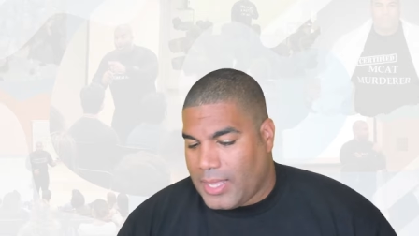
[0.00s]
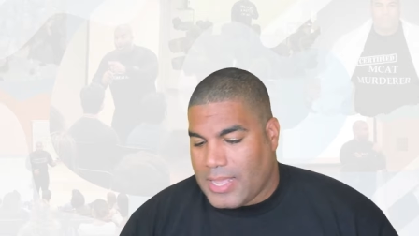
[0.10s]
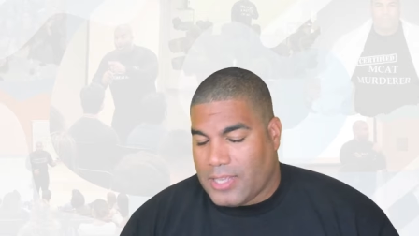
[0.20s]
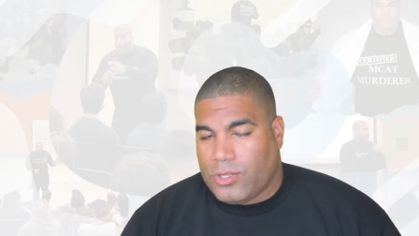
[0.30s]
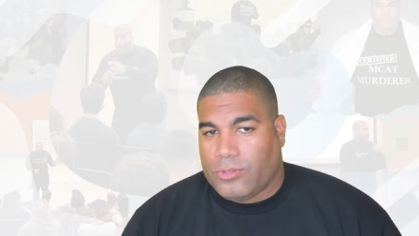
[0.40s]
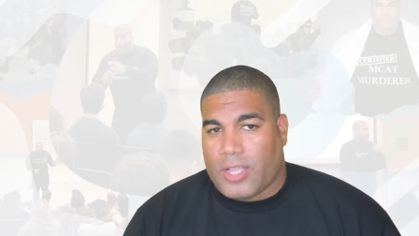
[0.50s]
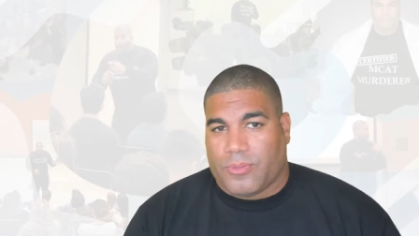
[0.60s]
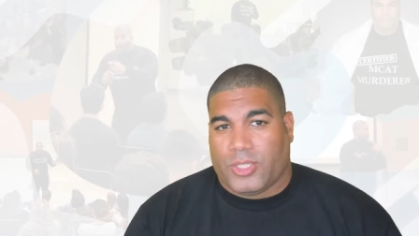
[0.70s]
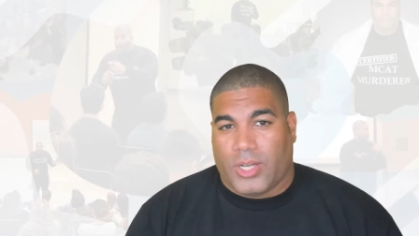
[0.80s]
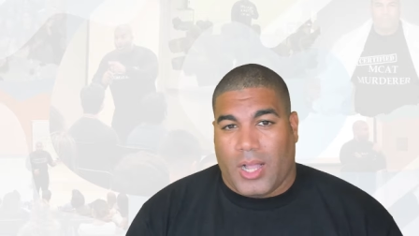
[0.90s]
like I said,
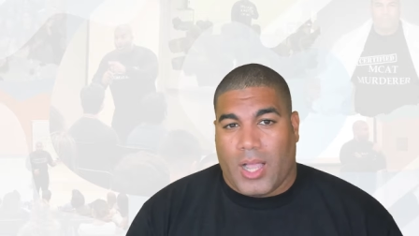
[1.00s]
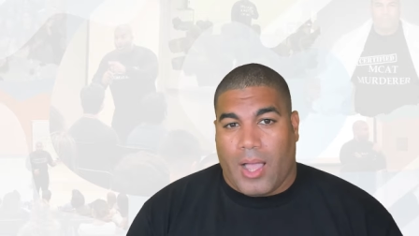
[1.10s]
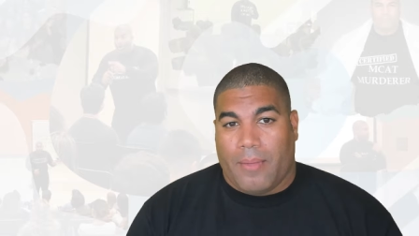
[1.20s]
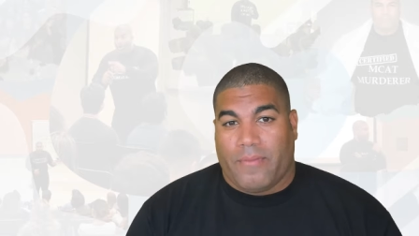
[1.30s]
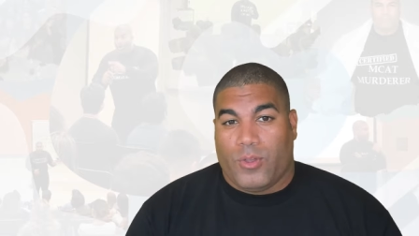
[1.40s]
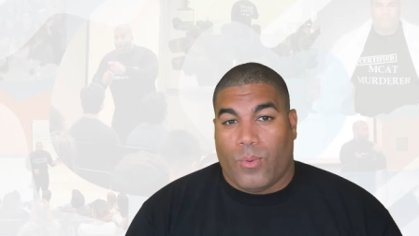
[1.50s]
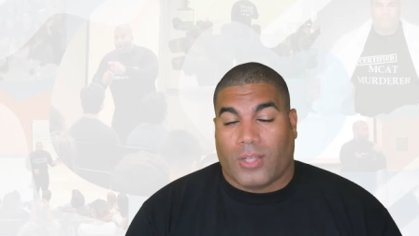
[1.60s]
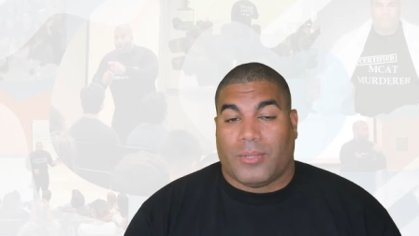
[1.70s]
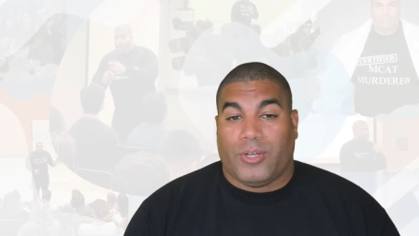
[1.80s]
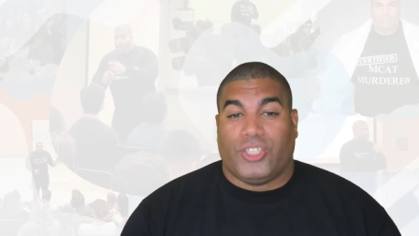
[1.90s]
studenttransformation.com. If you
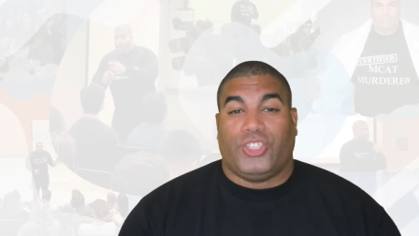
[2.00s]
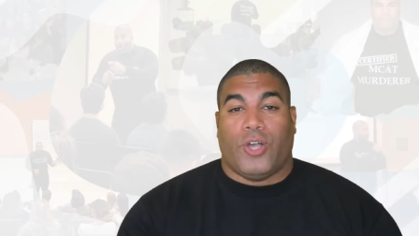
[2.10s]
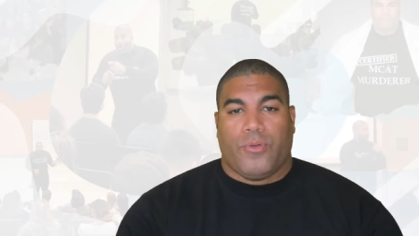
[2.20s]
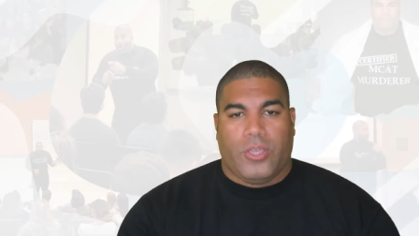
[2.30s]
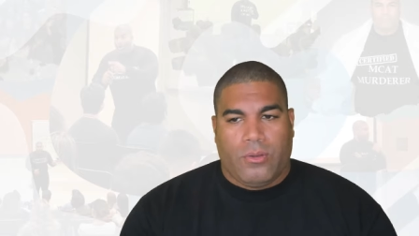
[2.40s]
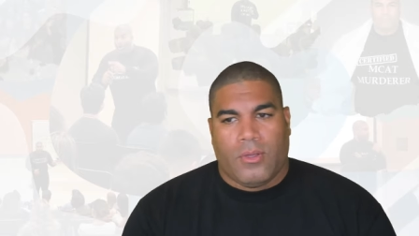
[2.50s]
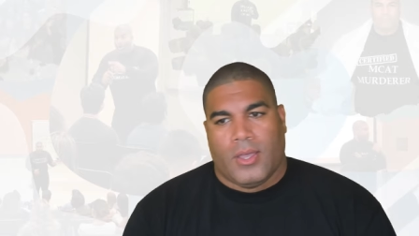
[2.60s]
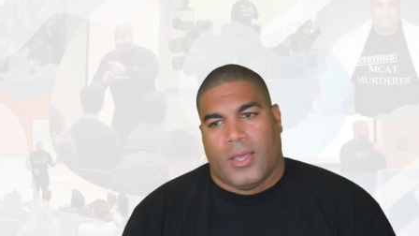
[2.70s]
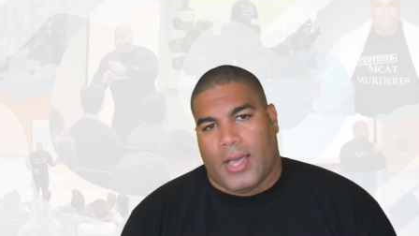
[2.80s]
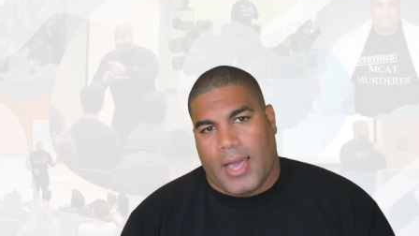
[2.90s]
want someone to show you
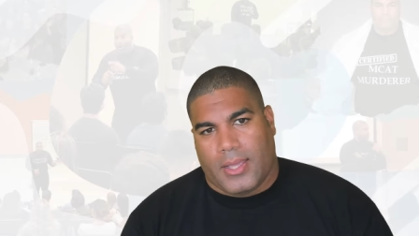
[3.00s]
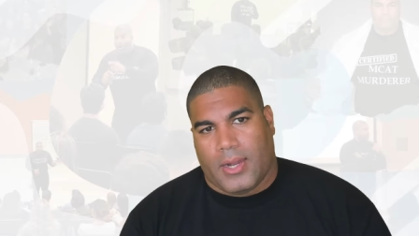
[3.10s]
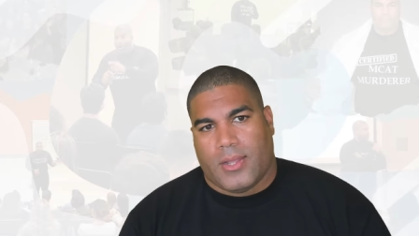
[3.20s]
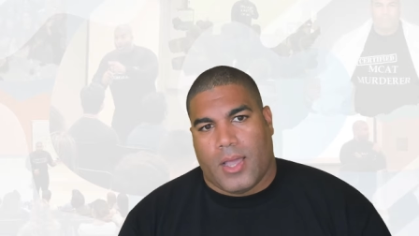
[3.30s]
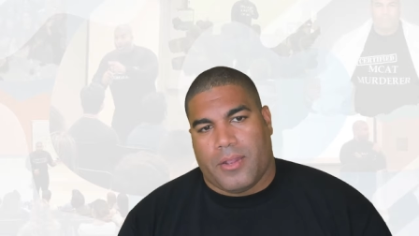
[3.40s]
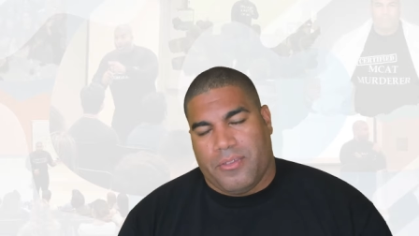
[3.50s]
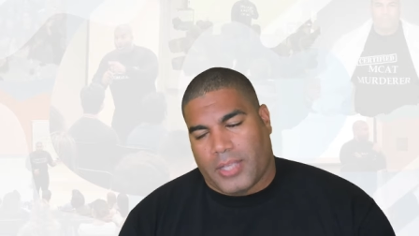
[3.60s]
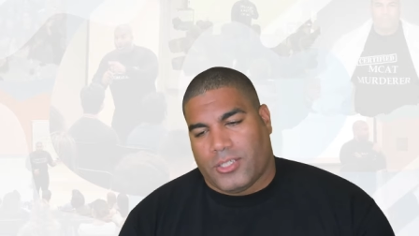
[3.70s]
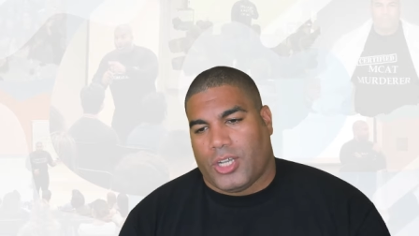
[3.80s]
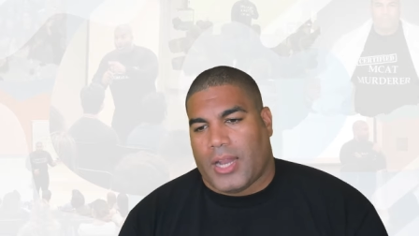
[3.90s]
how to get it done, you
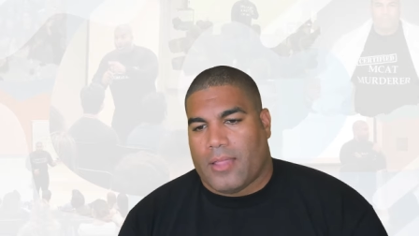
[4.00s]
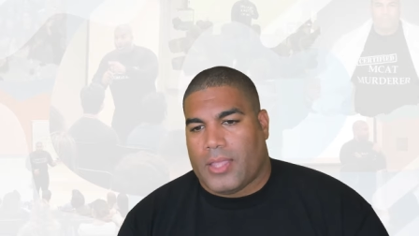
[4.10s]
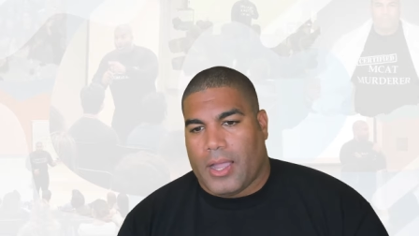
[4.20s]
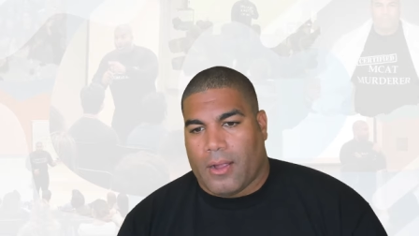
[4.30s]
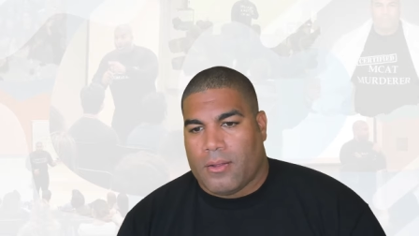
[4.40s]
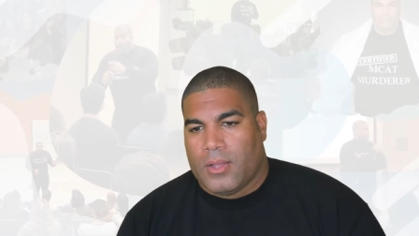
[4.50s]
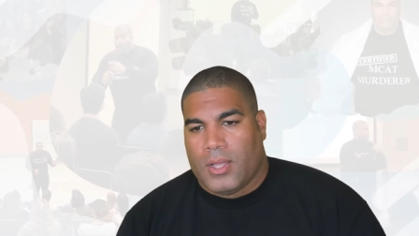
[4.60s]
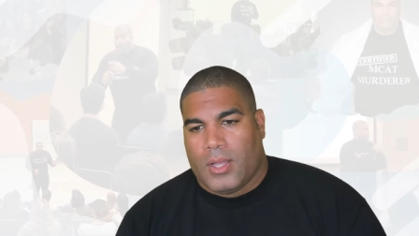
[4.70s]
guys check it out there.